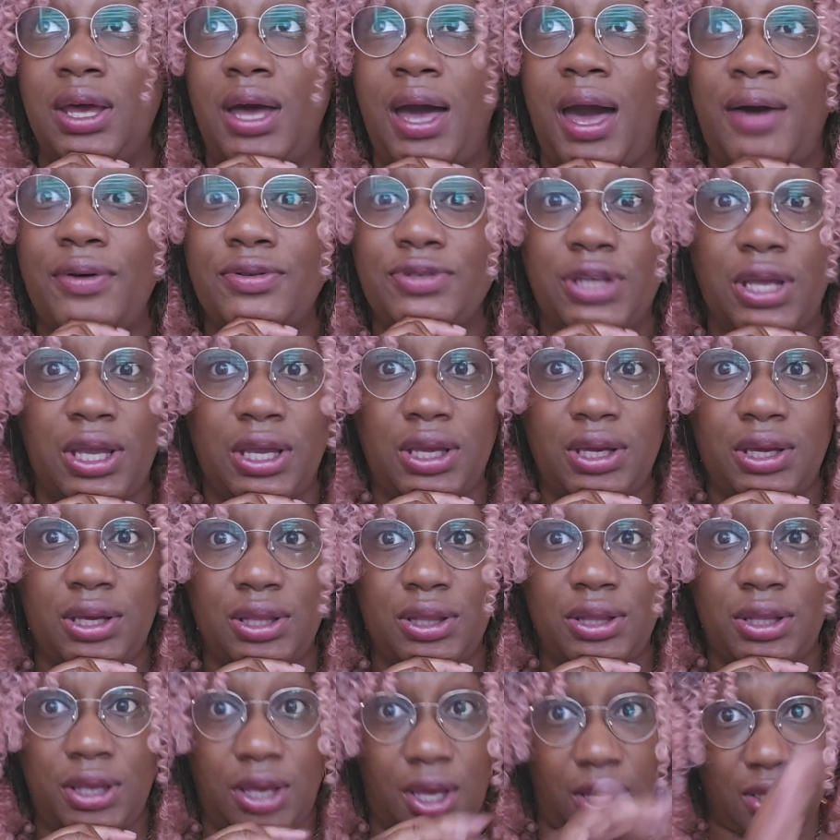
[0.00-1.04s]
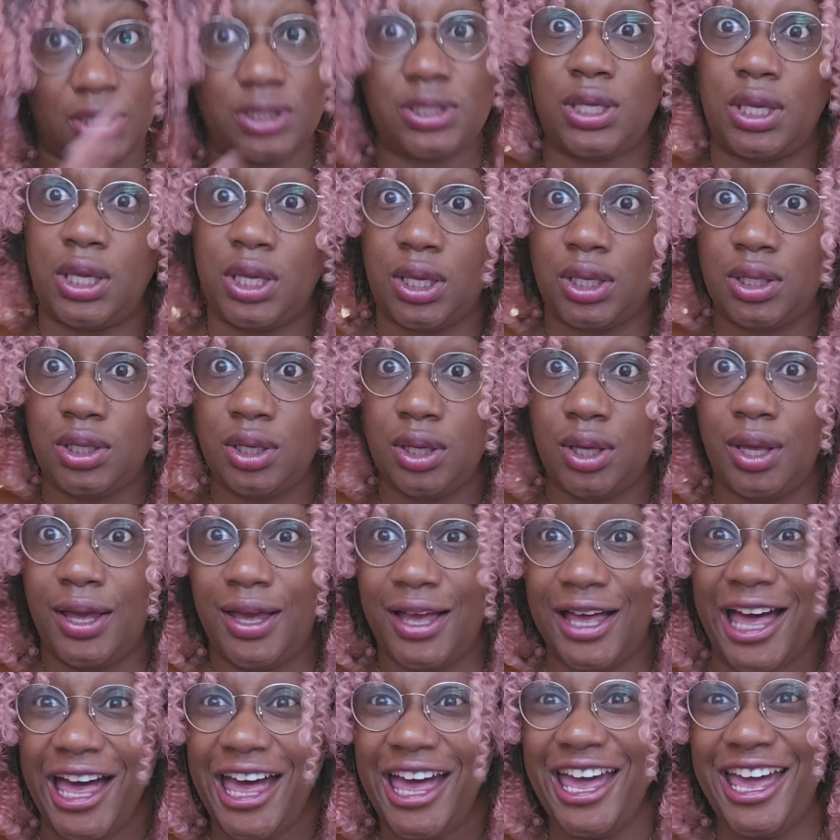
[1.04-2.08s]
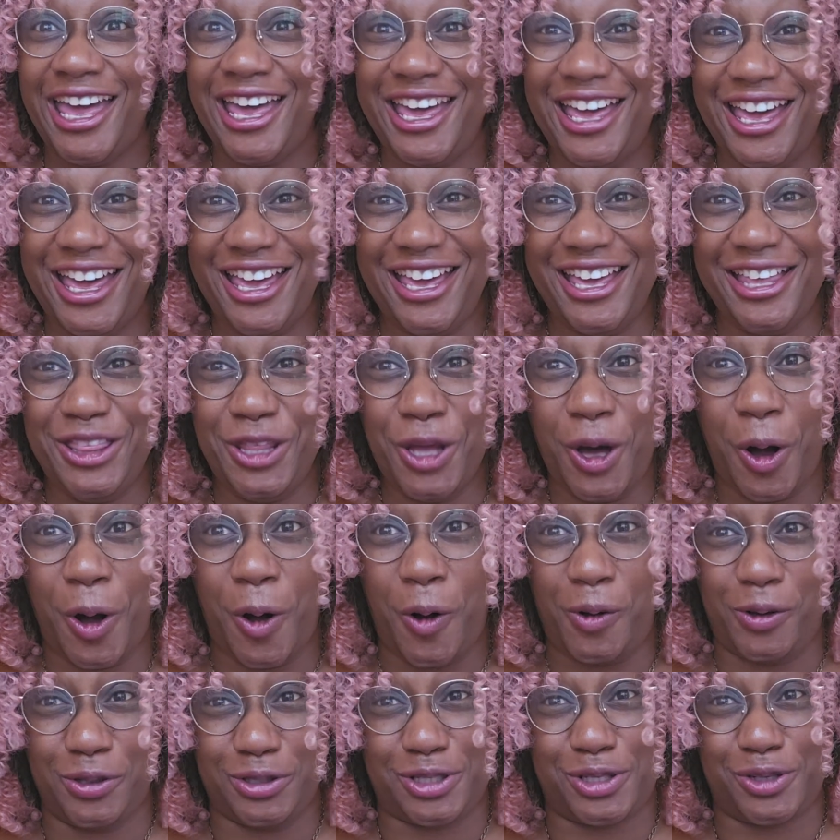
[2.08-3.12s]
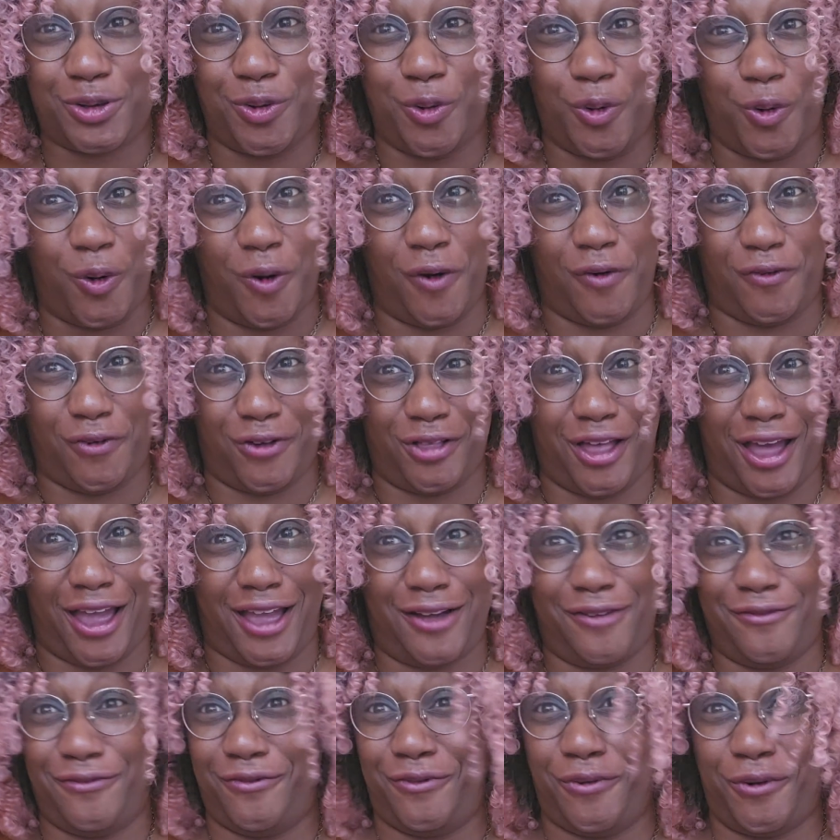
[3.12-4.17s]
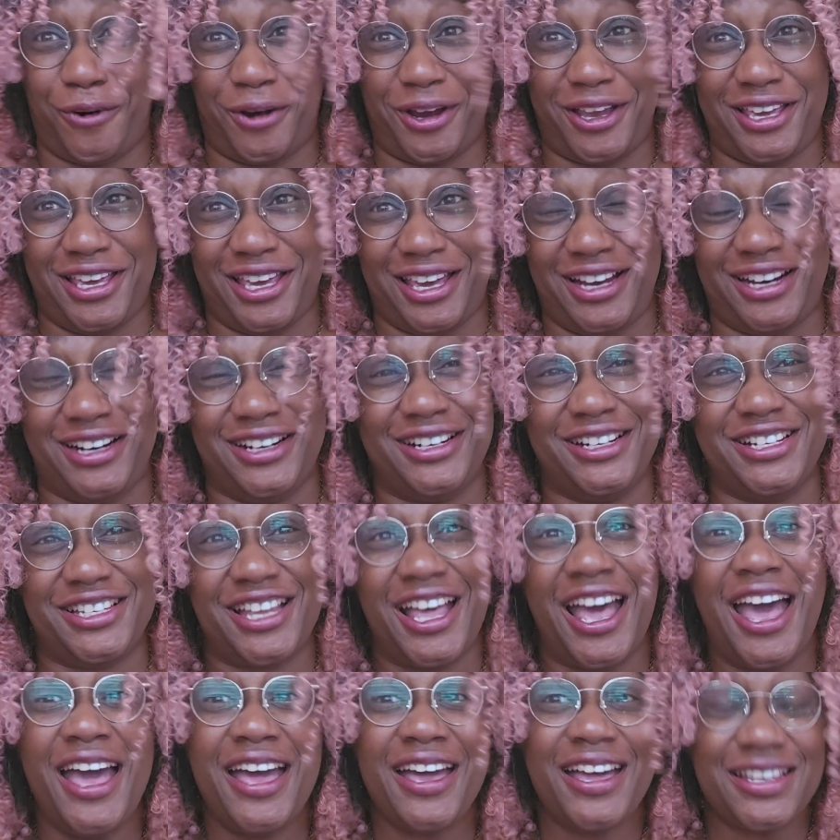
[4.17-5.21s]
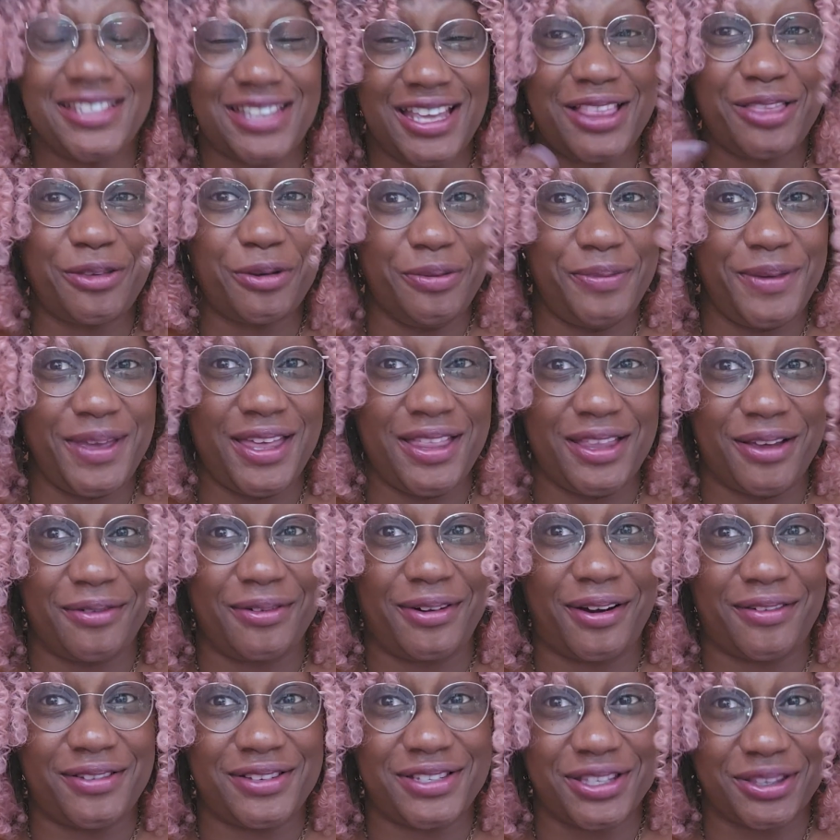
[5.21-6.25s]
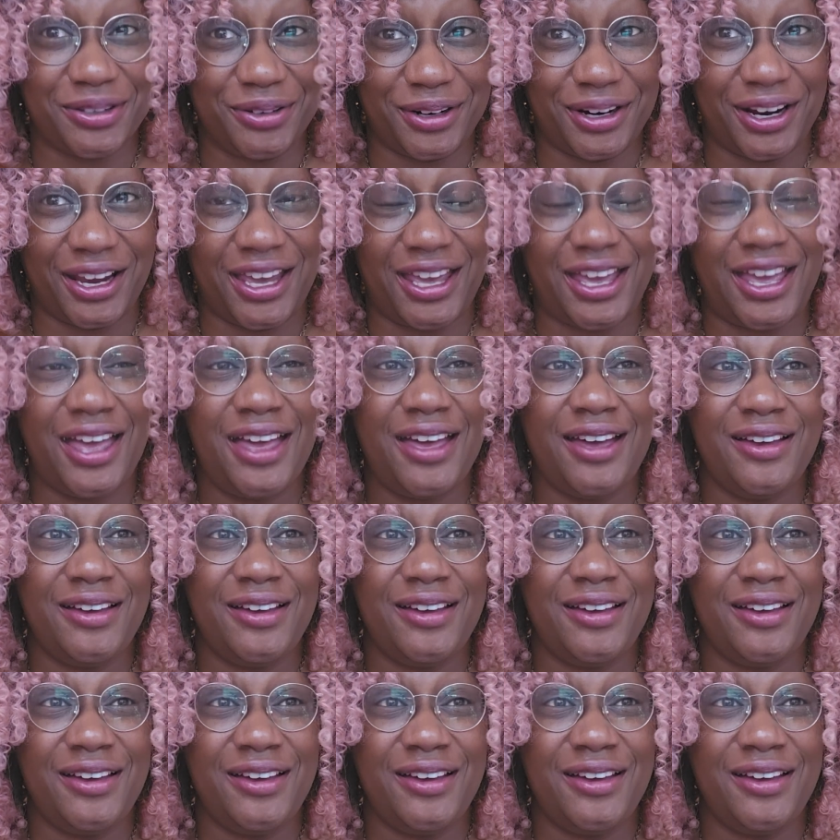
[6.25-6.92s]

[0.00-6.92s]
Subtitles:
I was like the youngest kid in the whole school for like 4 years because they threw me in there when I was 3.